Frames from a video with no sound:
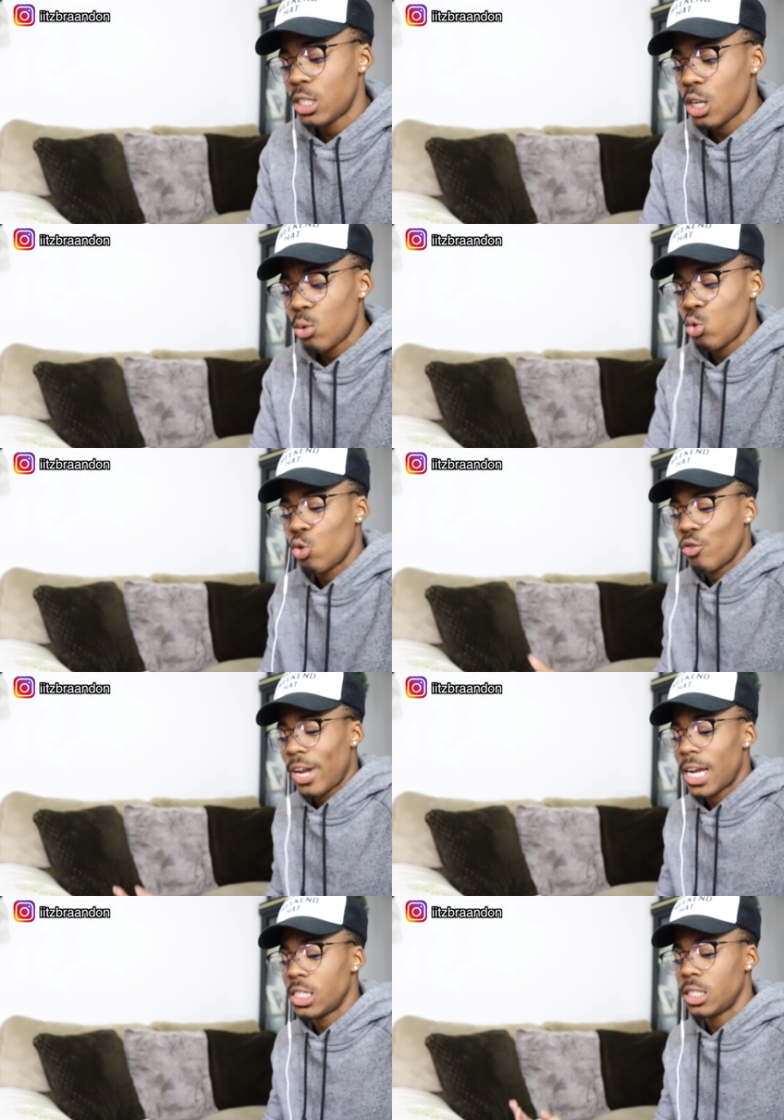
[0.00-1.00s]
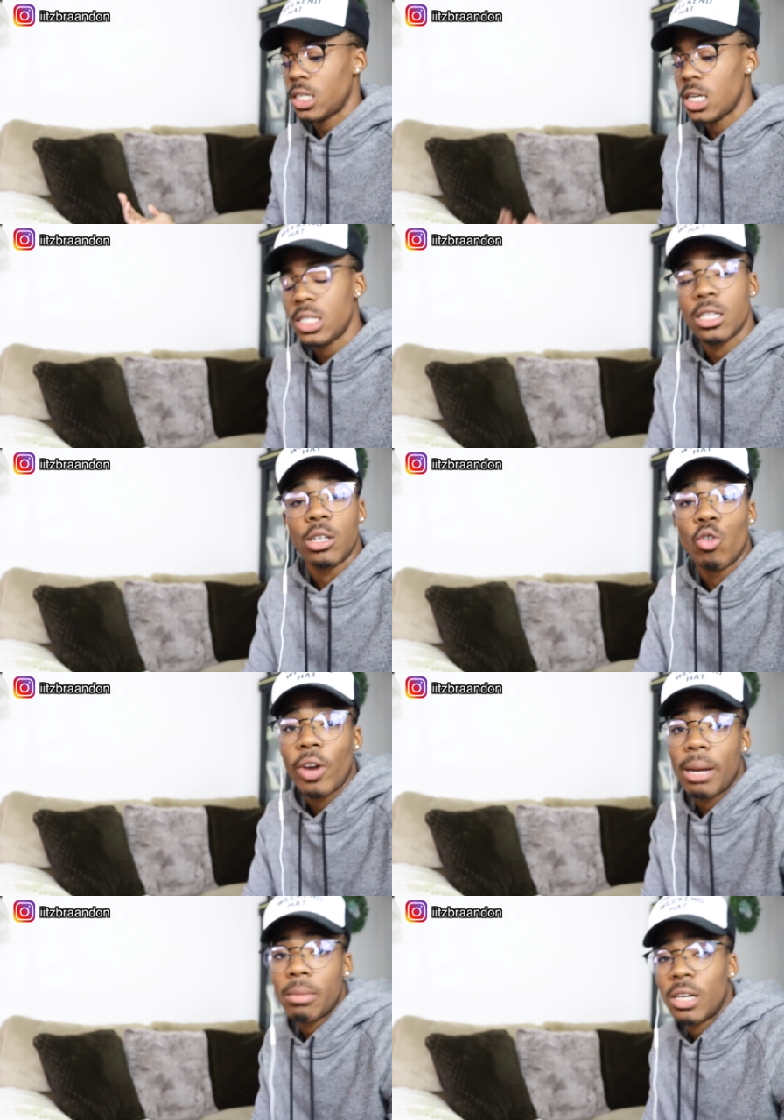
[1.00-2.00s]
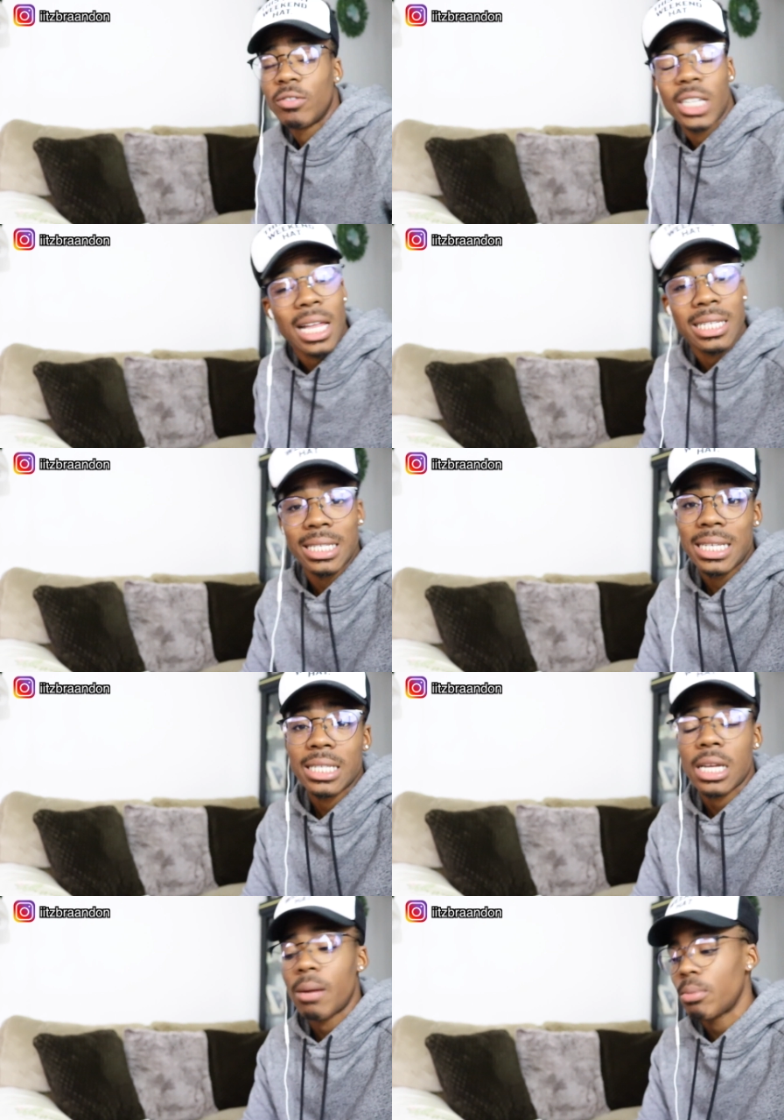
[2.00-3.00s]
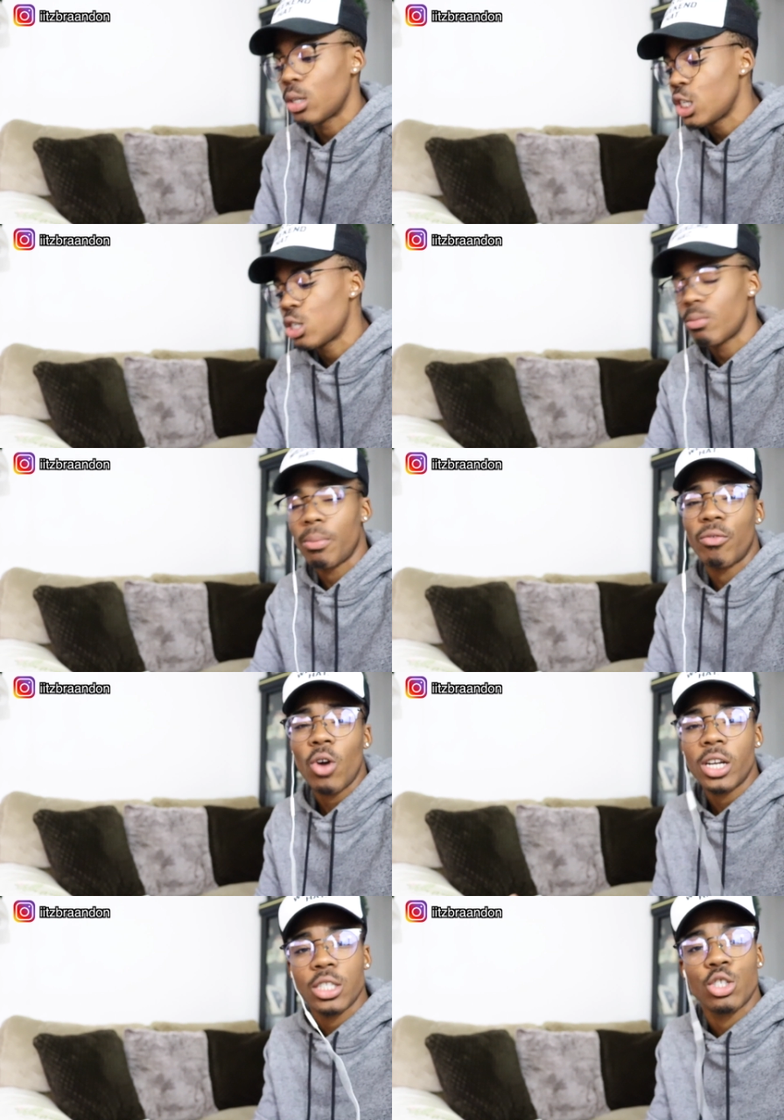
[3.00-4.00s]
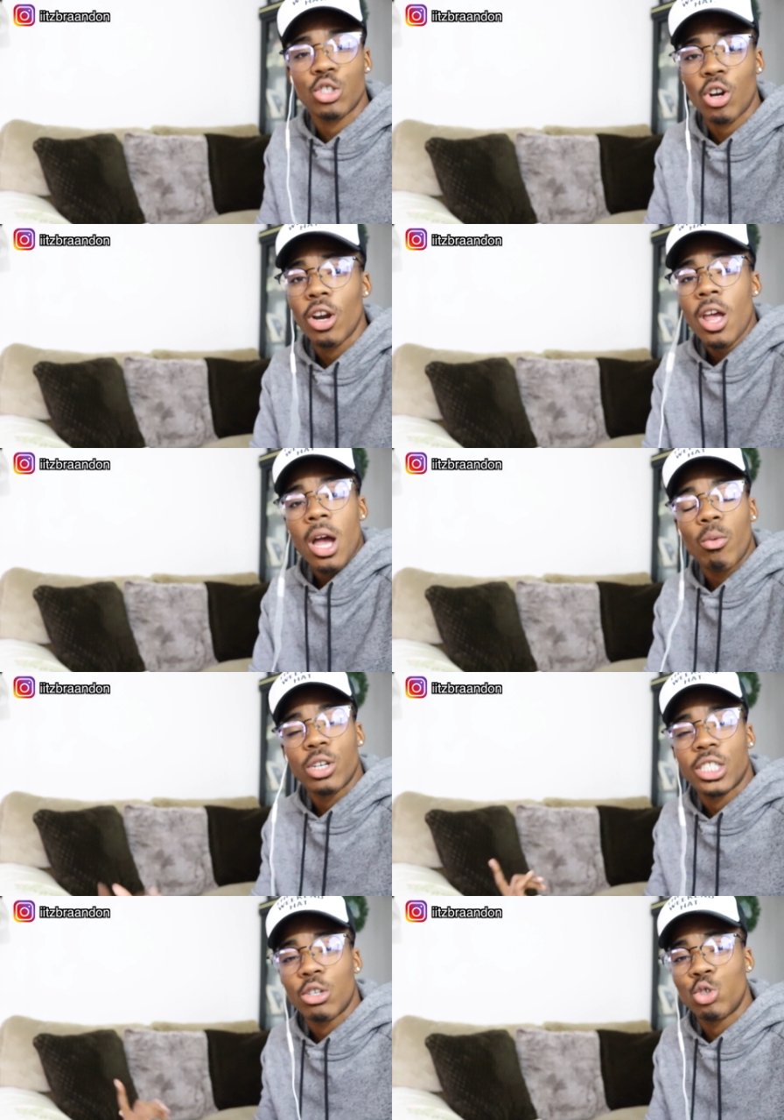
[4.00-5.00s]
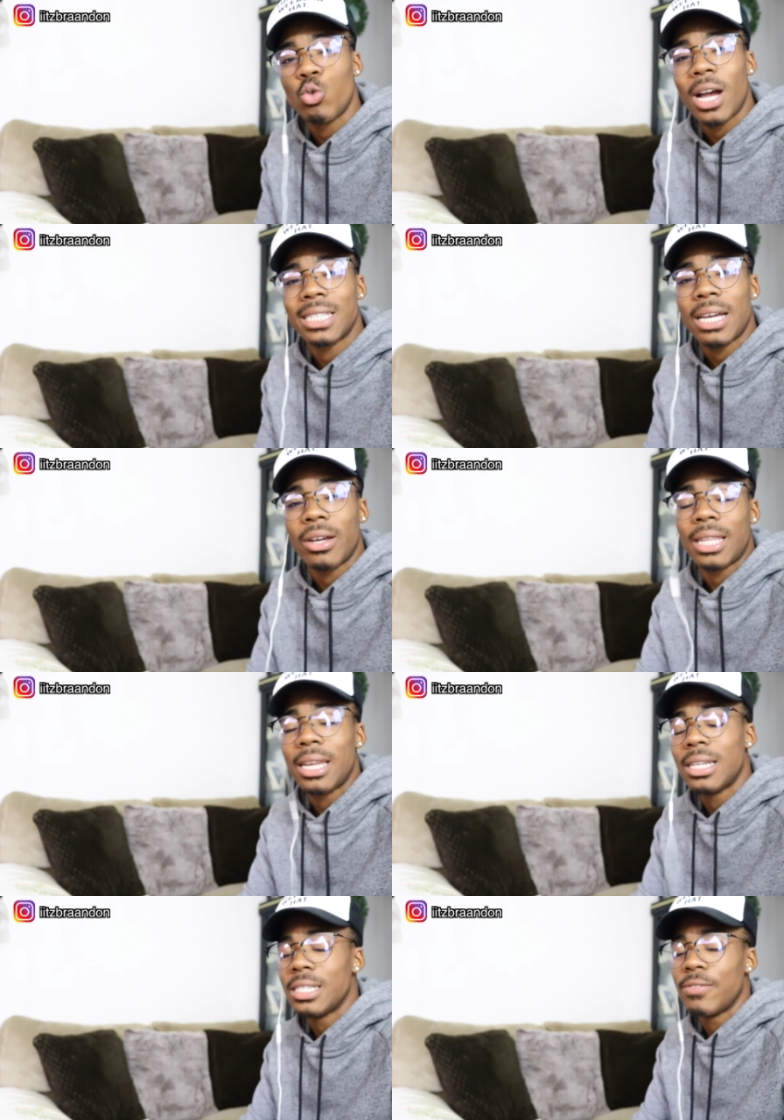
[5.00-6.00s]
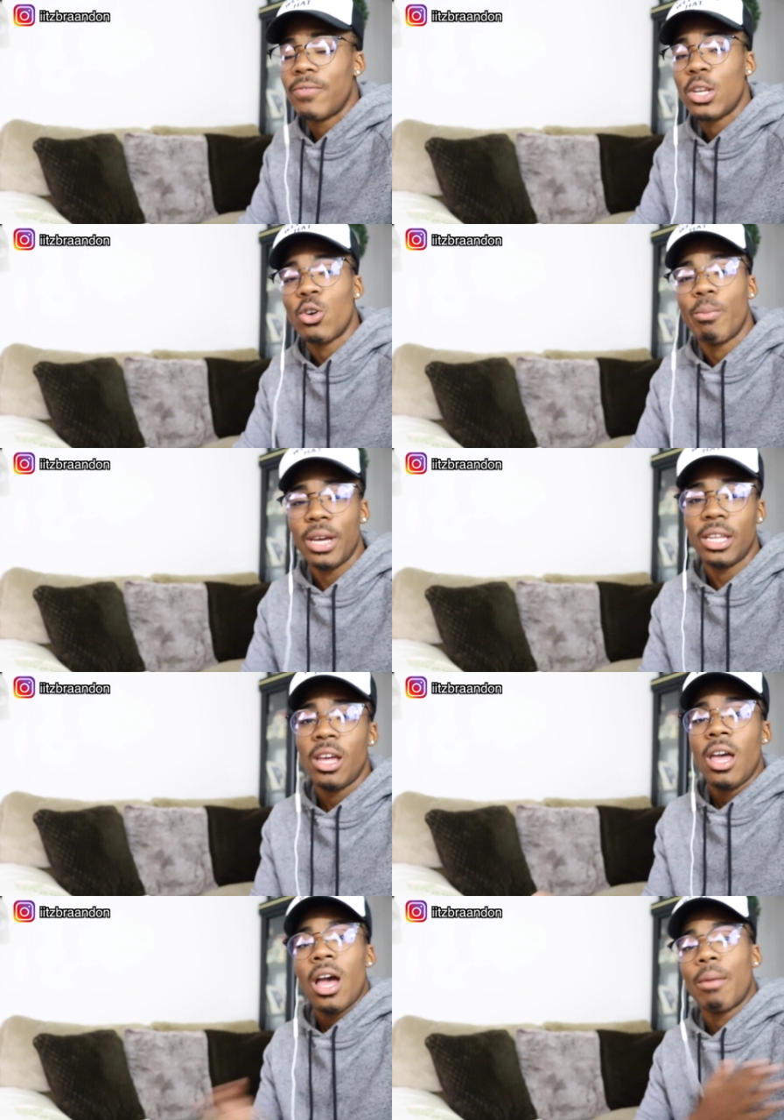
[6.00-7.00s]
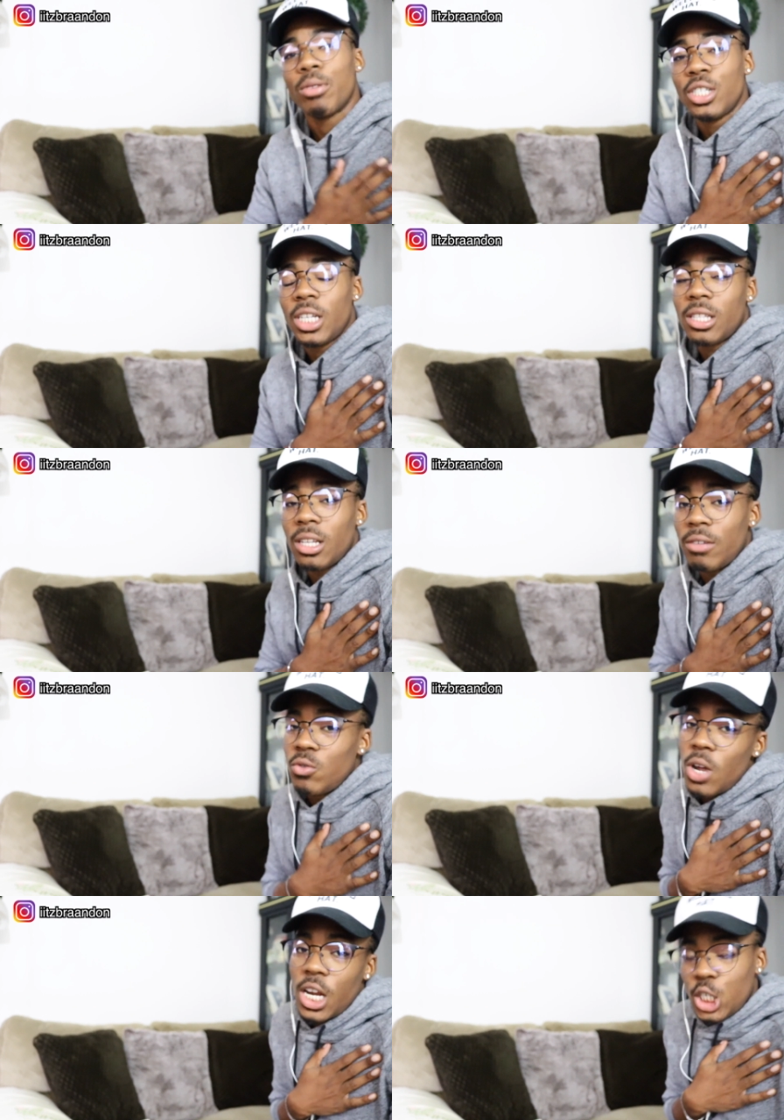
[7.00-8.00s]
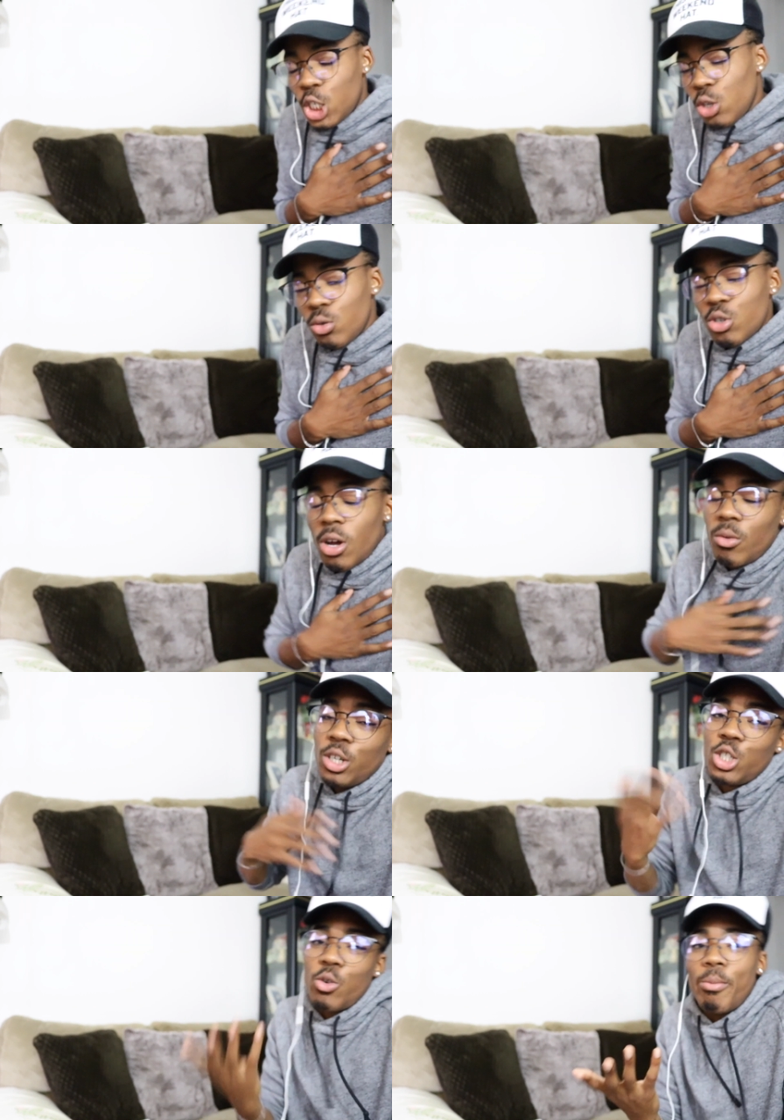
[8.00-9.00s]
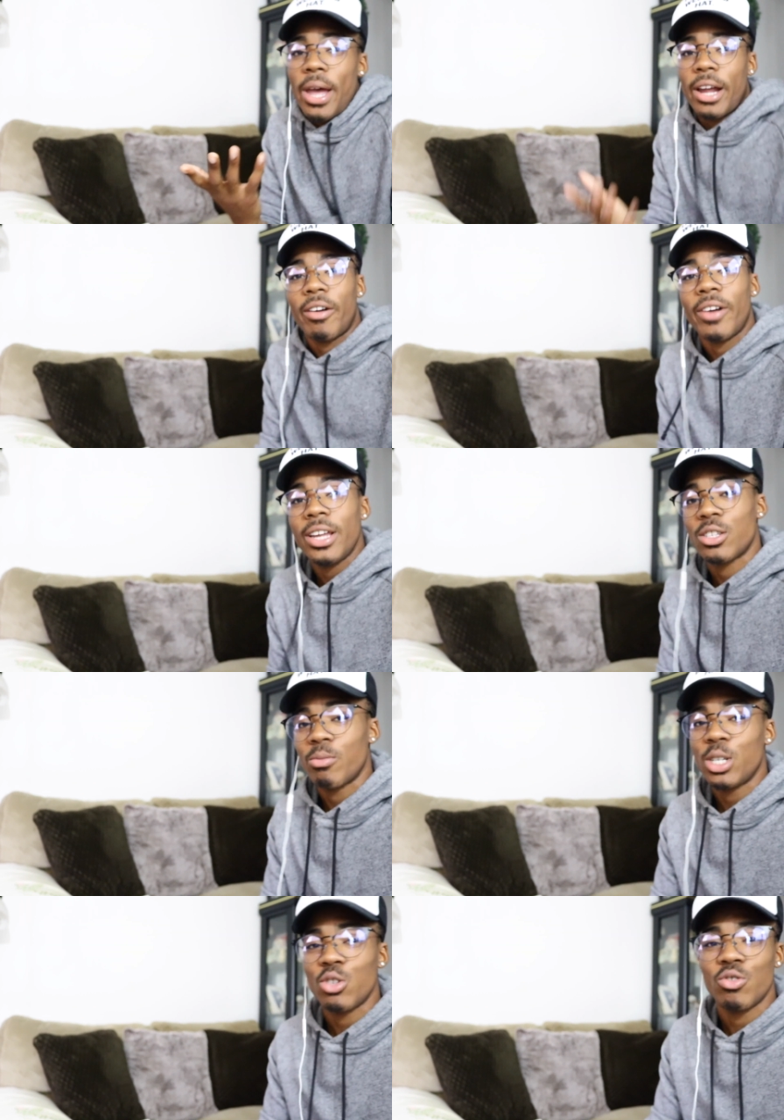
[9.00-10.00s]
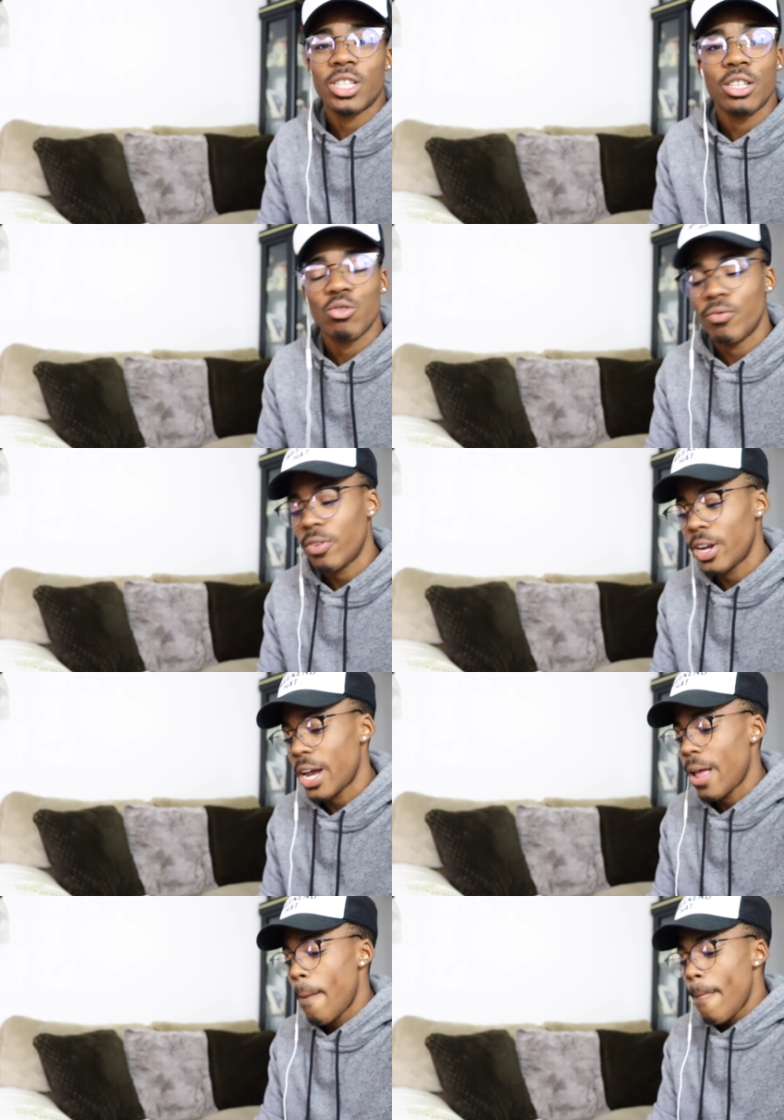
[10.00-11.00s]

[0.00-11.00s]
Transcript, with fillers: Today we're doing a reaction to It's the Gram Love Challenge dance compilation. But before I actually start, I want to shout you guys out at the end of this video, man. I appreciate the love you guys show, so I want to show back. All right, so make sure you stay tuned for that.